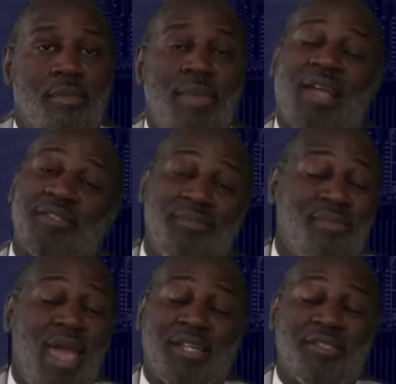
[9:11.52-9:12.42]

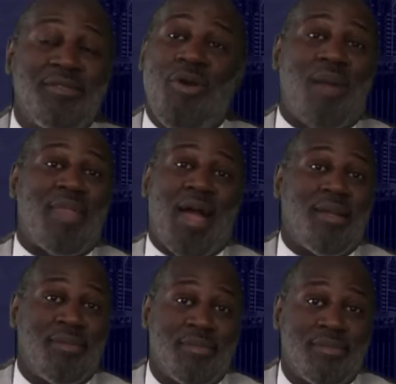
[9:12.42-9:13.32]
No, I'm
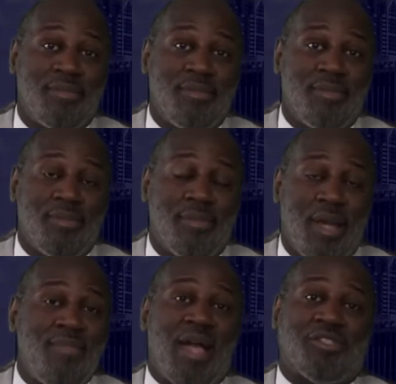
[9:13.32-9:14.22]
not.
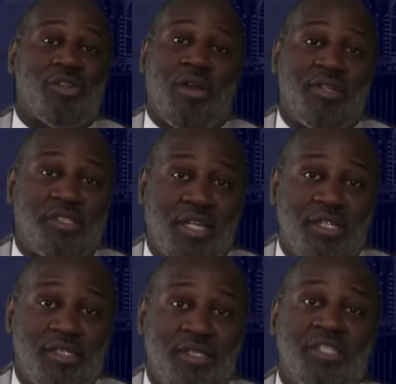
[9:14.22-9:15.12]
I'm not sorry to say
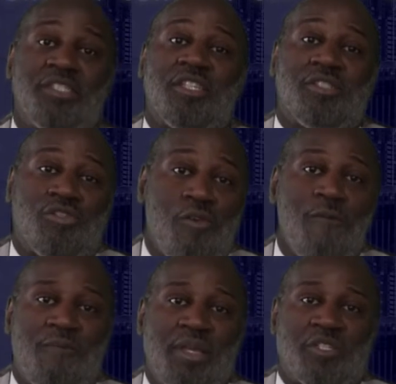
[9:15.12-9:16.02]
this. This is just the
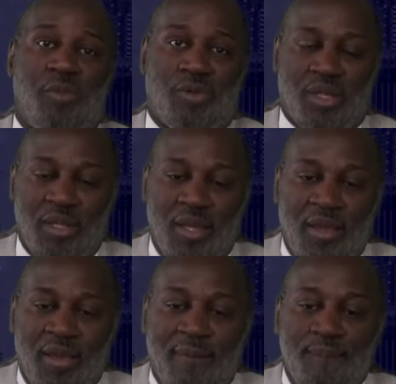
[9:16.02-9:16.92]
truth being spoken.
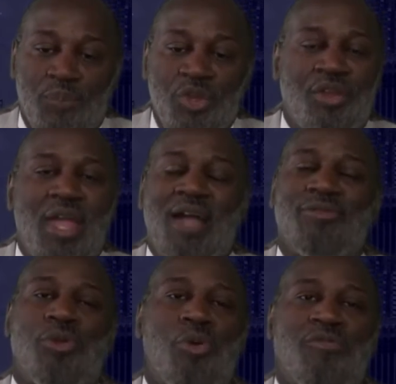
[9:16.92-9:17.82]
You're
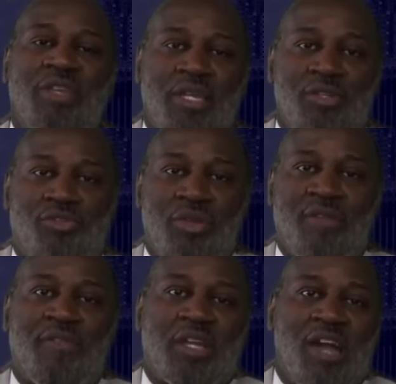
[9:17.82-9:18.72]
not doing reentry
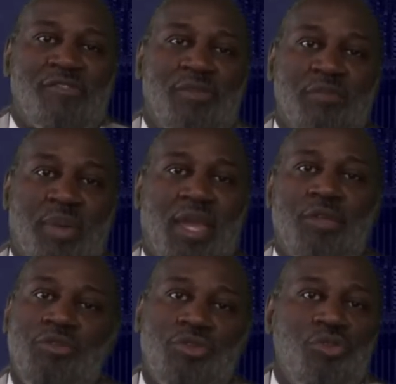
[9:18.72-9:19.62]
if the government
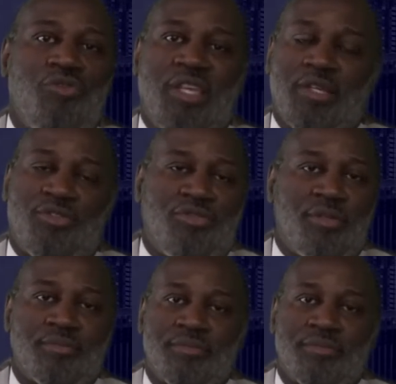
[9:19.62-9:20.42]
paying you to do reentry.